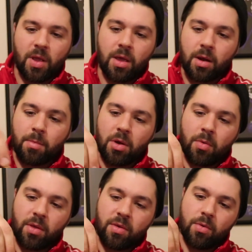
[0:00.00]
And I'm
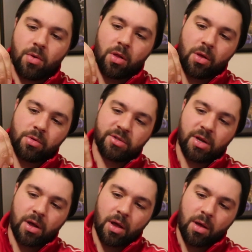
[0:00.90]
going to close
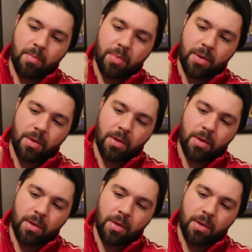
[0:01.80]
it up.